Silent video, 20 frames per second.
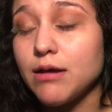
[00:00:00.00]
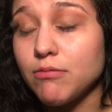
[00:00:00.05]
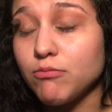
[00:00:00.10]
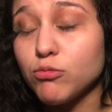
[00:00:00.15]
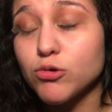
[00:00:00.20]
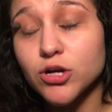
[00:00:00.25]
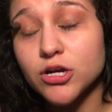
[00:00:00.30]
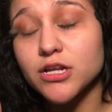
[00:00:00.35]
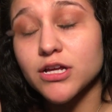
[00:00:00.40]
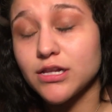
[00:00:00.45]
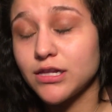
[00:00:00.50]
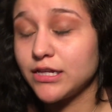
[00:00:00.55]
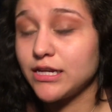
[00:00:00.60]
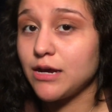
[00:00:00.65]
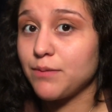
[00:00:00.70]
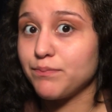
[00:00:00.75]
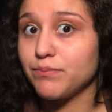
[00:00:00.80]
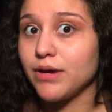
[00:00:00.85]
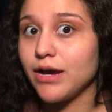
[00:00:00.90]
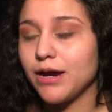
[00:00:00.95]
we're gonna clean
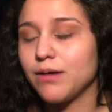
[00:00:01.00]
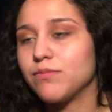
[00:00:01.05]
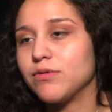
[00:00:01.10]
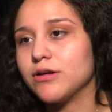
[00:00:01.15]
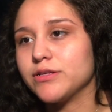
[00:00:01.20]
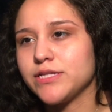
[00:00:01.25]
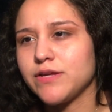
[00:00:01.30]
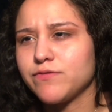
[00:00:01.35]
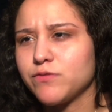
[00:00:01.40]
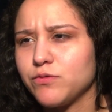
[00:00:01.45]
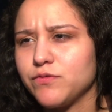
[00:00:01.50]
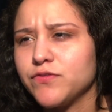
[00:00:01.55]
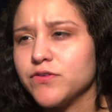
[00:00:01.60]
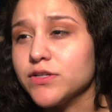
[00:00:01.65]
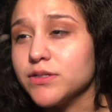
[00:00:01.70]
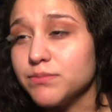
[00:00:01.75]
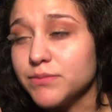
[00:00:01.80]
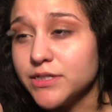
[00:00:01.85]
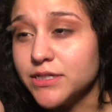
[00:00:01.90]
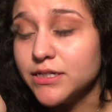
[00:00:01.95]
up my eyebrows after we fill
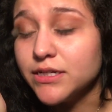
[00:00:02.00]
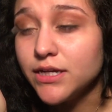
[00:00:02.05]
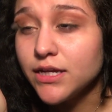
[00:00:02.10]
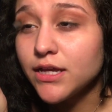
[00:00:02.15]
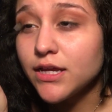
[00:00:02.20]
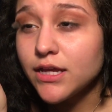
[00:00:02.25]
them in.